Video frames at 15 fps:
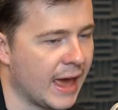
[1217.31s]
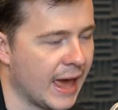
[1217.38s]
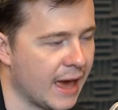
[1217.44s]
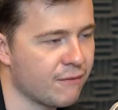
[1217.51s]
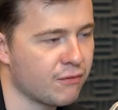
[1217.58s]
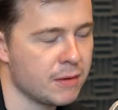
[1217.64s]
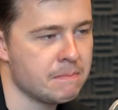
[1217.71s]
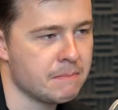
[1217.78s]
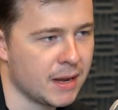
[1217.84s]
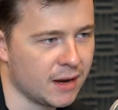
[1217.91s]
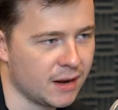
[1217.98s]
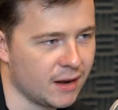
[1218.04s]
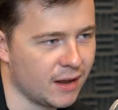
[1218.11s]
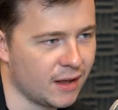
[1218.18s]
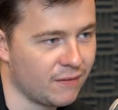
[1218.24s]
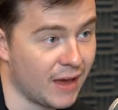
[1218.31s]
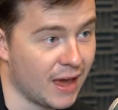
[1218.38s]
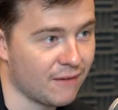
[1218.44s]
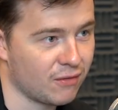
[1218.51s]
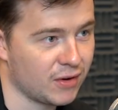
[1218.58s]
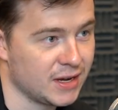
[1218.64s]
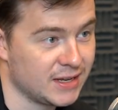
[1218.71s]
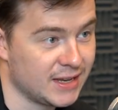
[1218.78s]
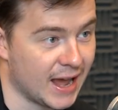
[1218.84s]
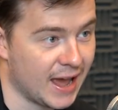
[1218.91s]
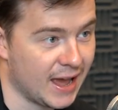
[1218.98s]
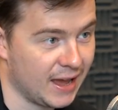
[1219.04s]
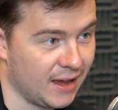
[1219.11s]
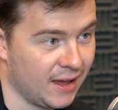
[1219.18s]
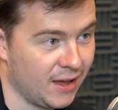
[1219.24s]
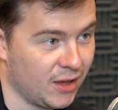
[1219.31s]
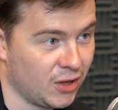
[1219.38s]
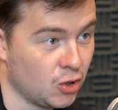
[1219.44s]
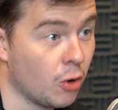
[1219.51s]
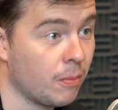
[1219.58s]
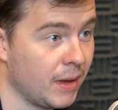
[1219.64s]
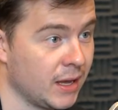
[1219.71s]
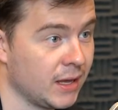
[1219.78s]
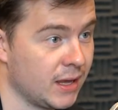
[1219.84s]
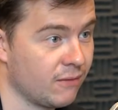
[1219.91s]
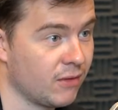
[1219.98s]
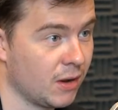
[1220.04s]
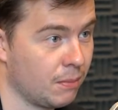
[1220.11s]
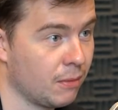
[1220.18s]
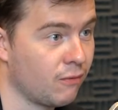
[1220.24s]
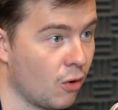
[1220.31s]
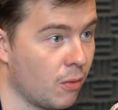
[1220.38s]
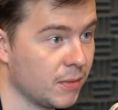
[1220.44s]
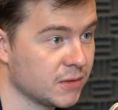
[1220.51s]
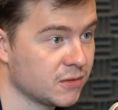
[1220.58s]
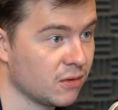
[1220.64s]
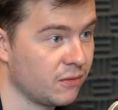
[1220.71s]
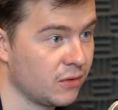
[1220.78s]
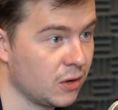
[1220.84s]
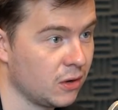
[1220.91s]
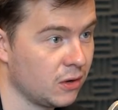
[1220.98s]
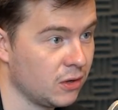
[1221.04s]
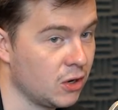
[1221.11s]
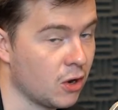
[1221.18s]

every minute of every day you're being given a performance review.